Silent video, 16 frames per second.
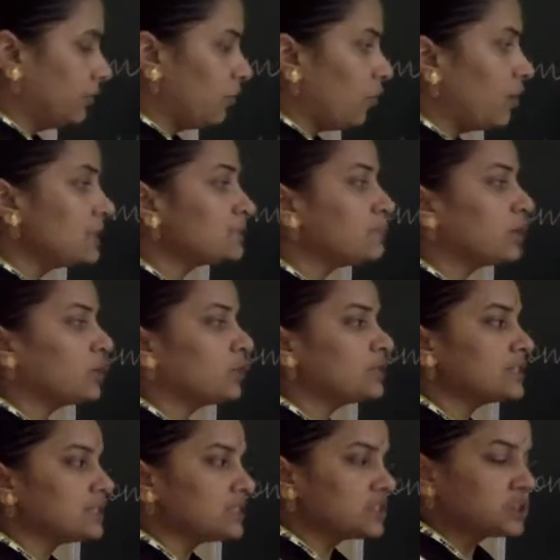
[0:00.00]
clause because
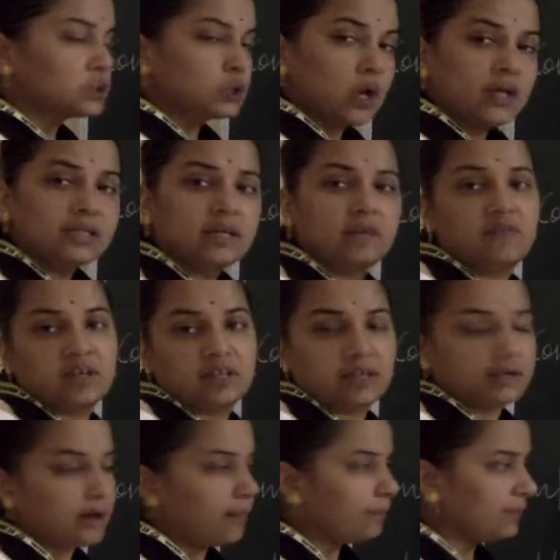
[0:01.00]
it is not giving
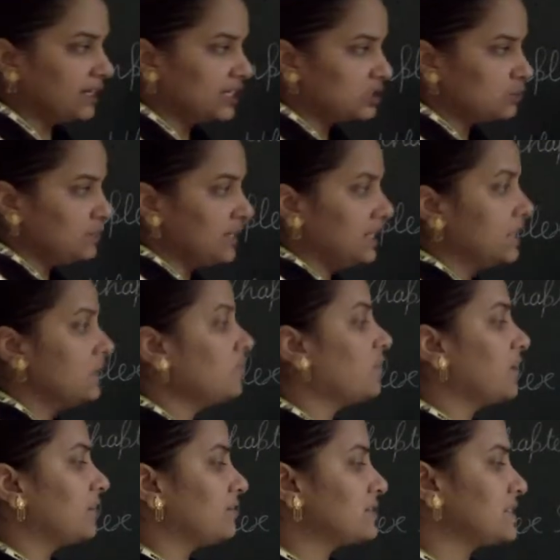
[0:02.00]
the complete meaning,
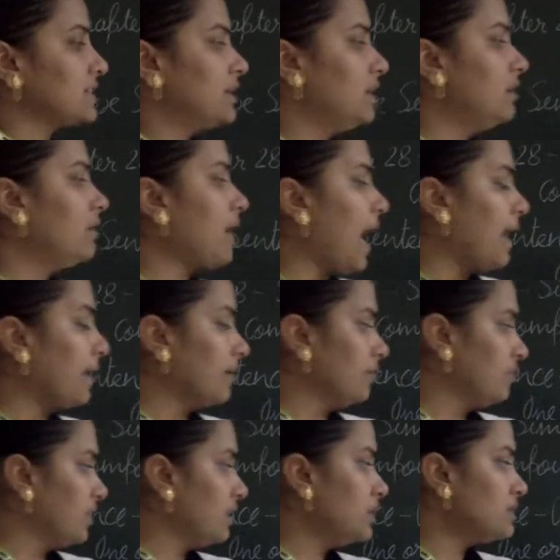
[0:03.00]
whereas he ran
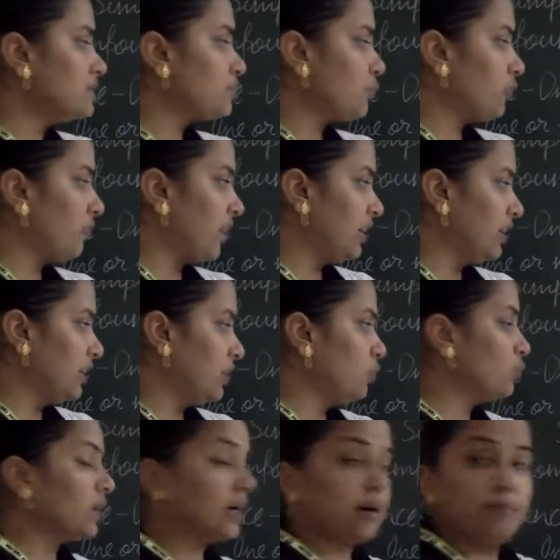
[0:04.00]
away is providing
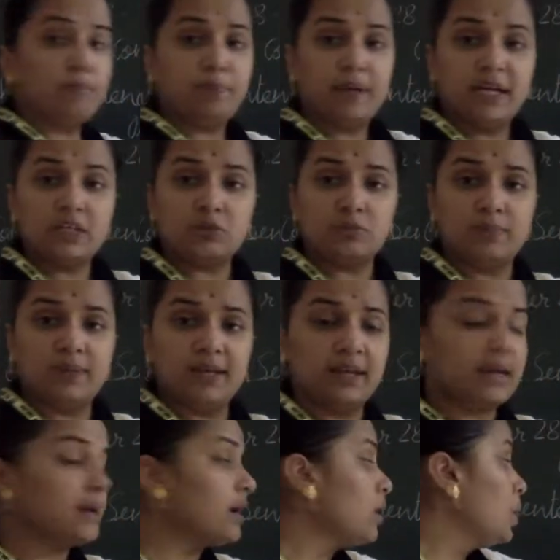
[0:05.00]
you the complete
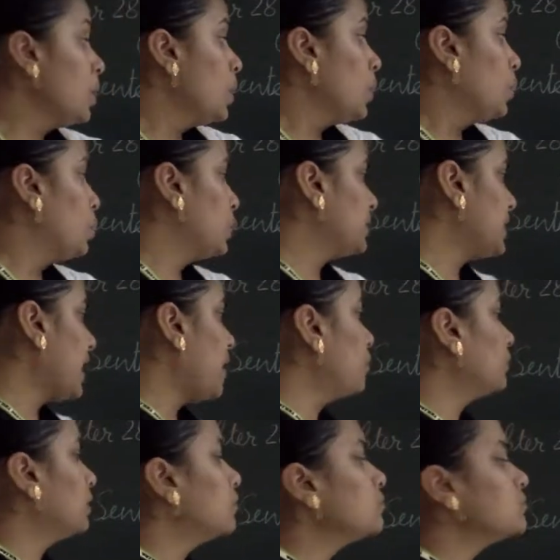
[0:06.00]
meaning
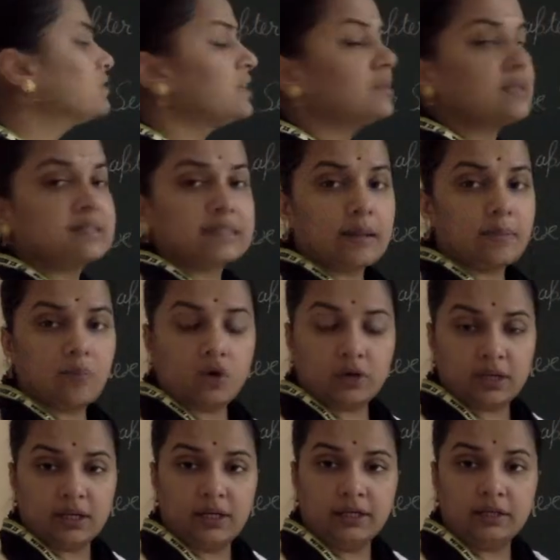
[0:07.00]
without using the
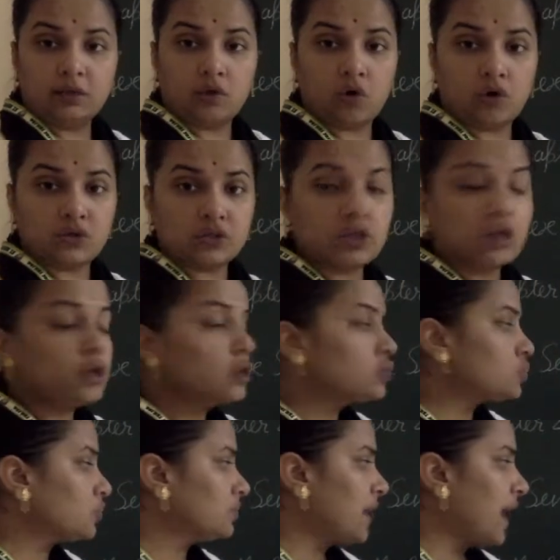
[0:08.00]
subordinate clause.
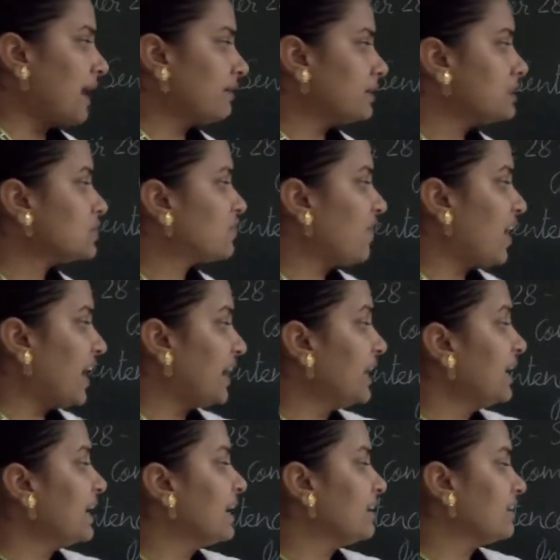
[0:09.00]
So that is
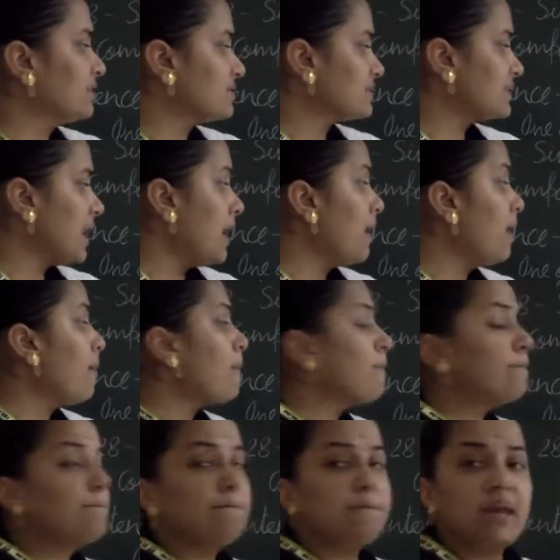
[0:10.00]
why it is the
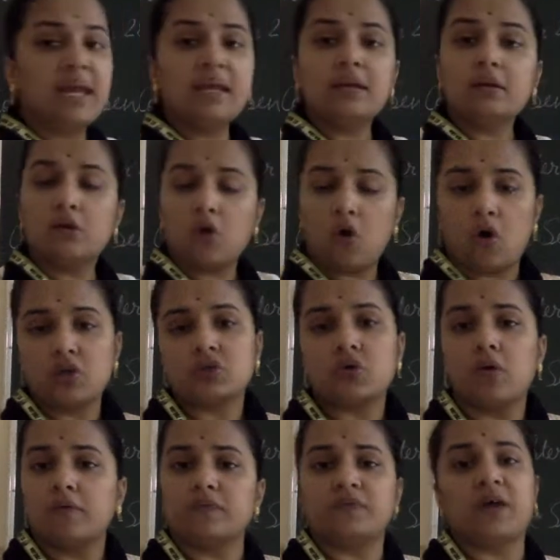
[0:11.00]
main clause
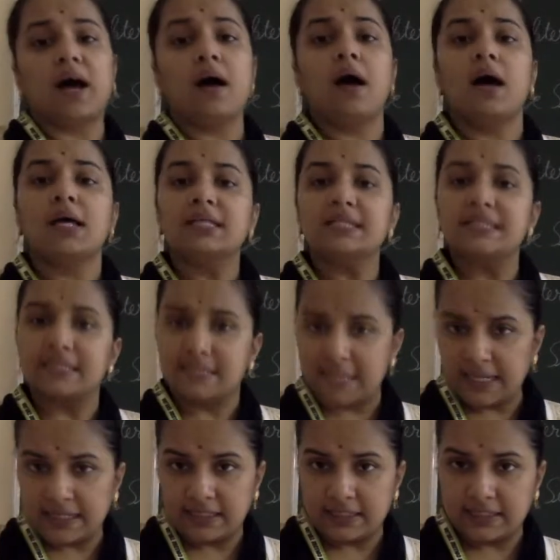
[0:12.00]
of the
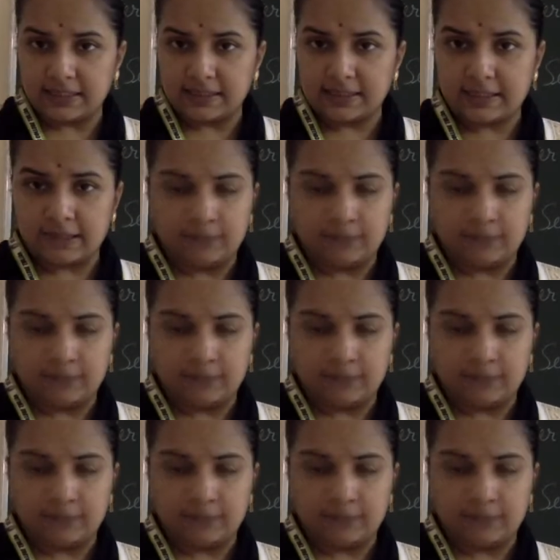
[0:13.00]
sentence.